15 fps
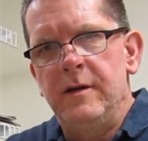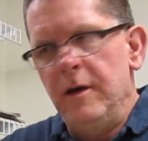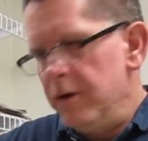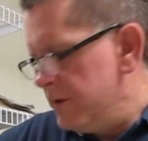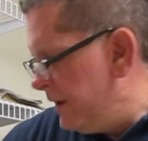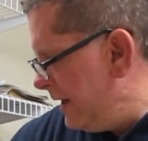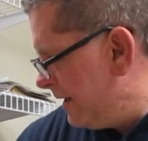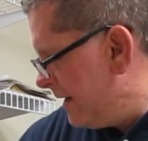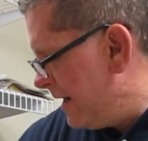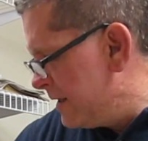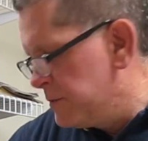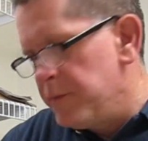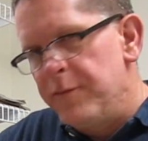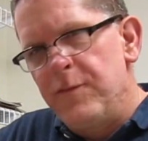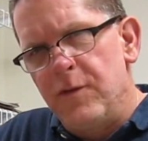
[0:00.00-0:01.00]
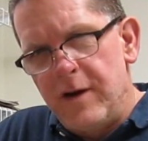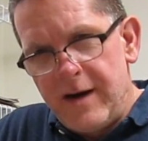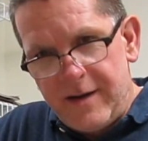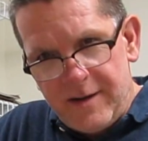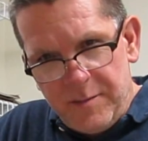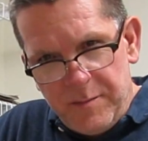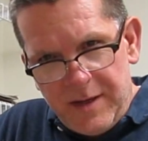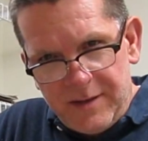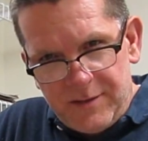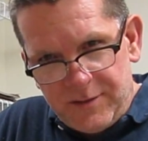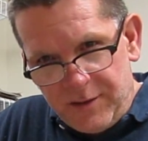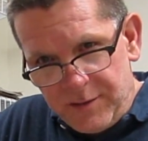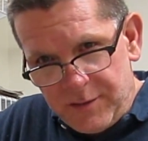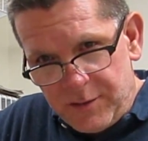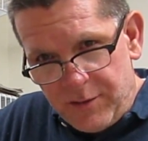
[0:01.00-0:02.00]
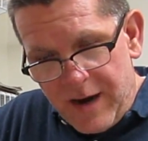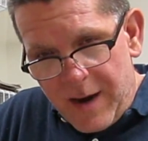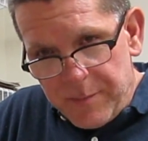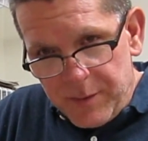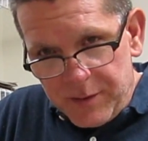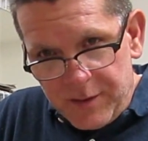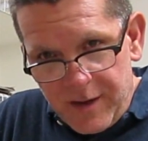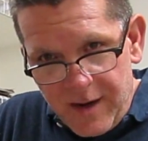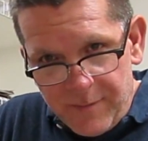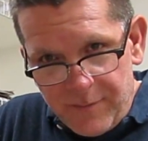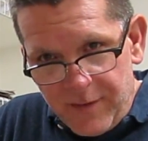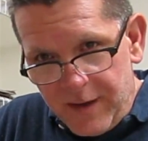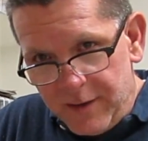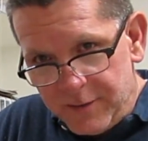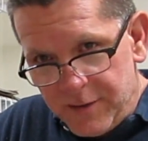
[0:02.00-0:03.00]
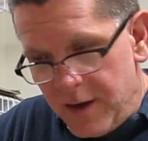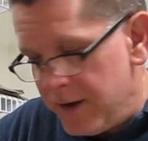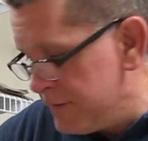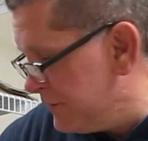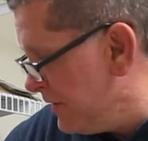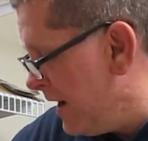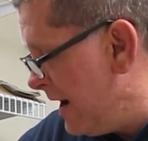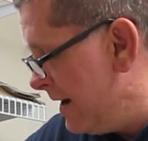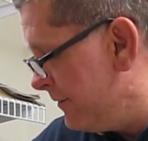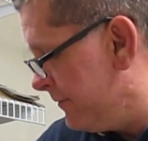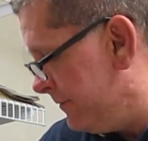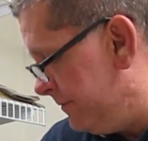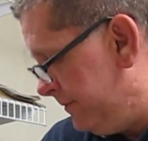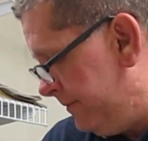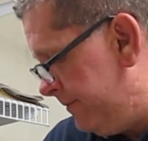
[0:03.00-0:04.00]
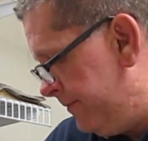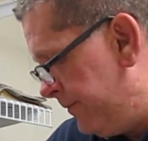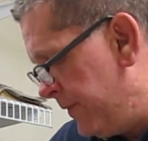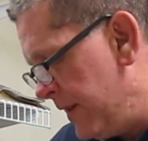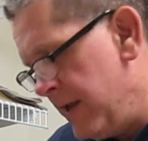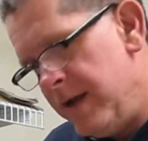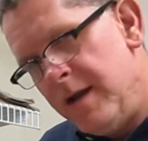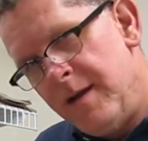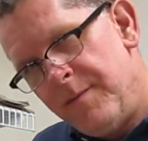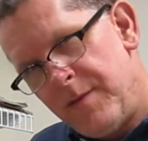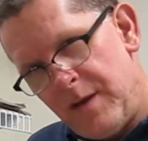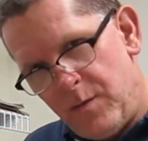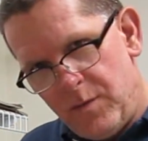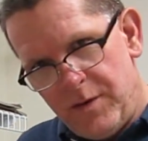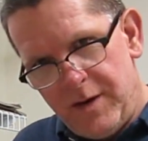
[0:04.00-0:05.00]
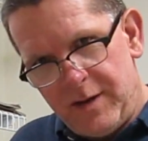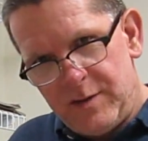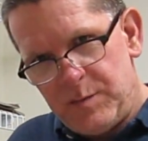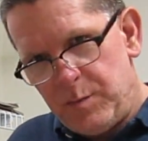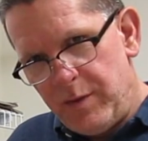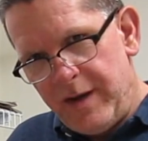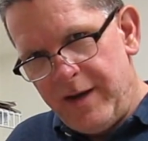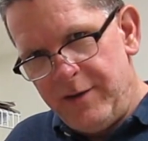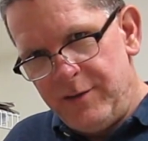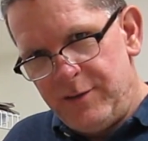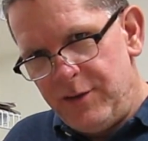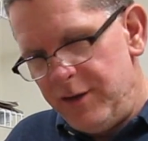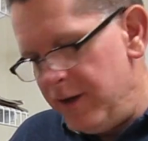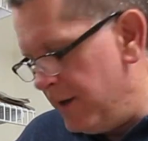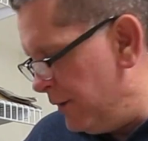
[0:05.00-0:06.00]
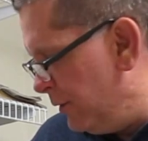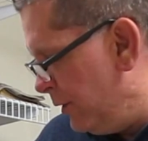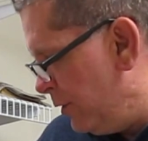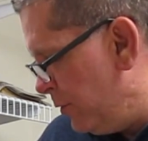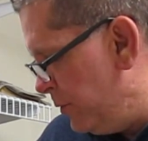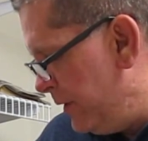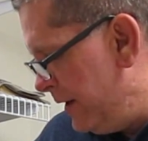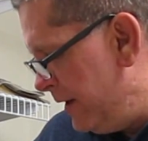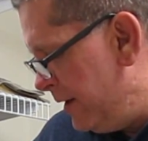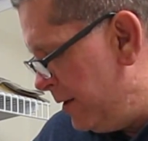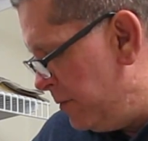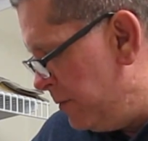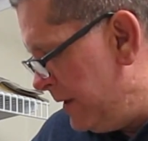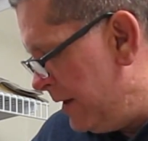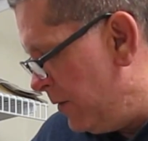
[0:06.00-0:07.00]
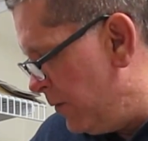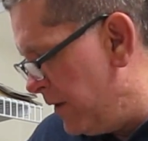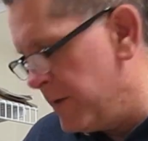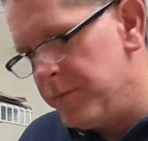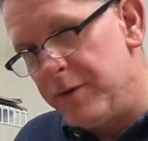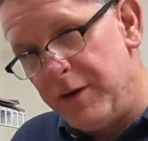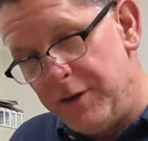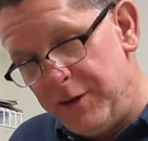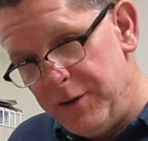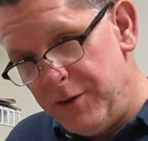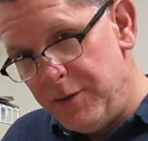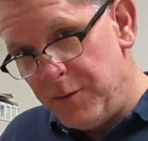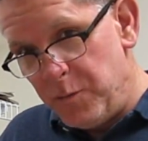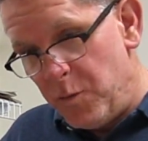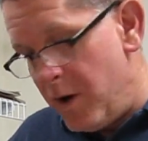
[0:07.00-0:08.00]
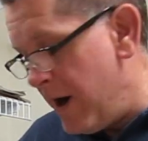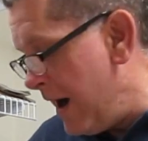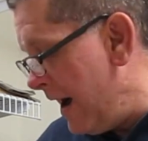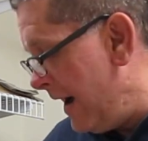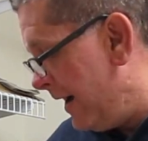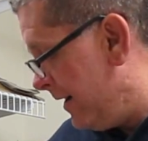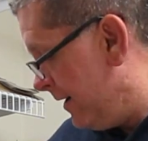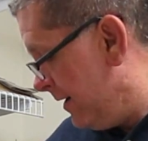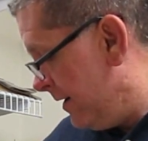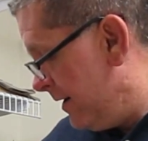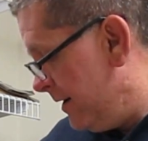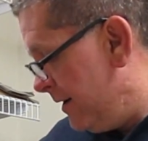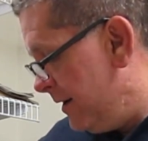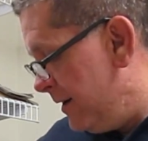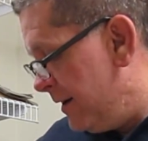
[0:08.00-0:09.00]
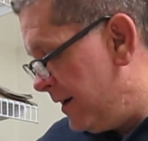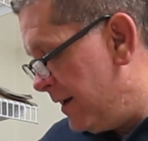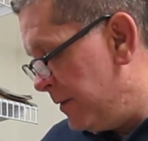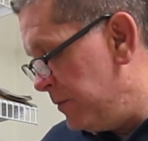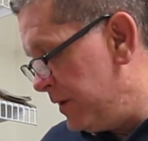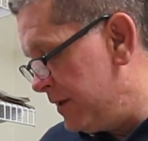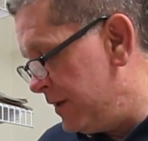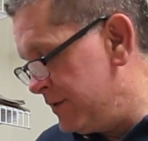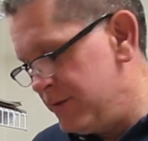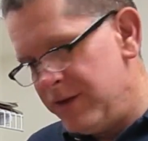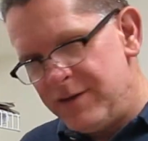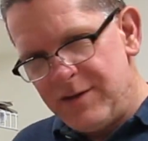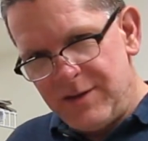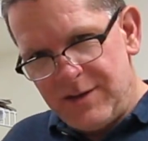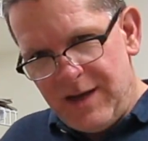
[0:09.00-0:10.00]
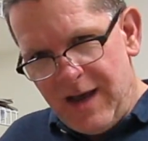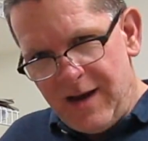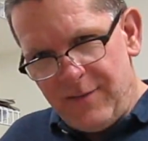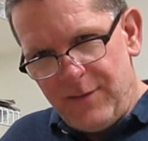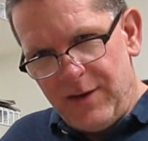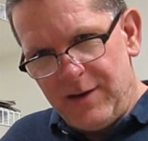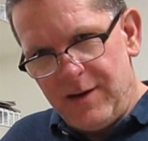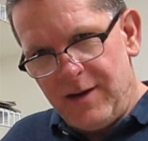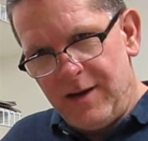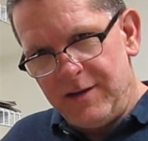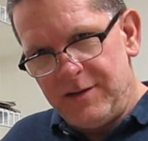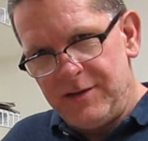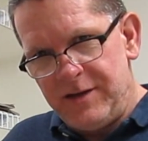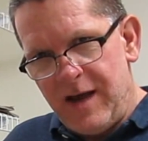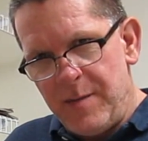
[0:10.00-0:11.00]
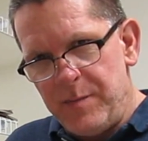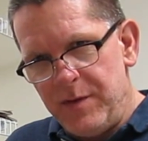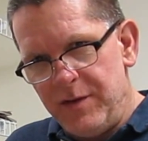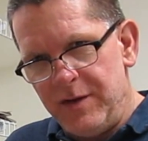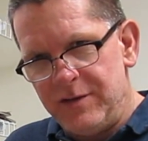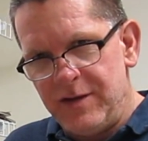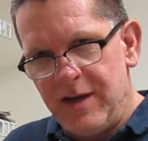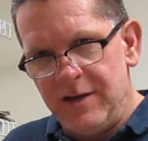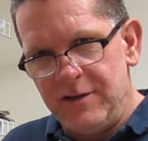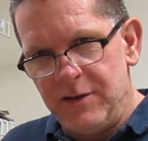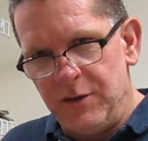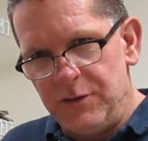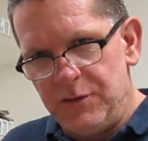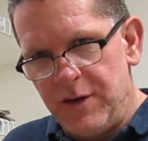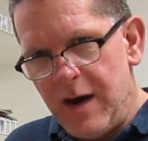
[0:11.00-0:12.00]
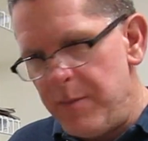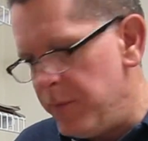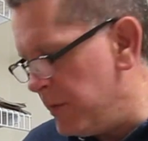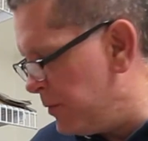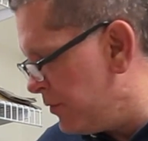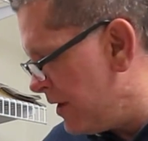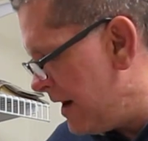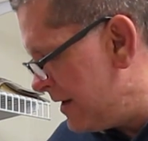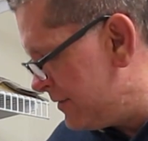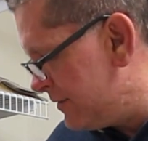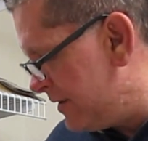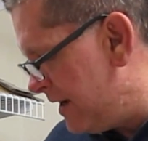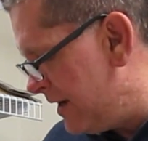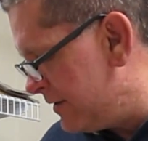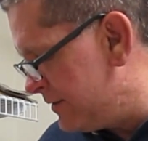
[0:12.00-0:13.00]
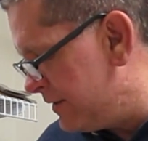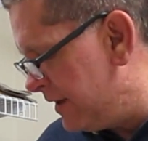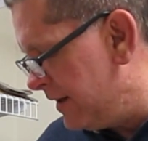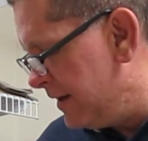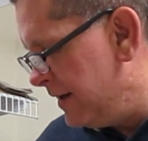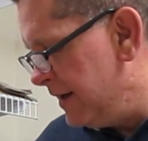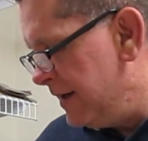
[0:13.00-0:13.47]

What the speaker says: Okay guys, before I commence to scrapping Campfire Talk's knife, I wanted to explain to you a little bit about what I'm going to do and why, because this is kind of a step in this Enzo Trapper process that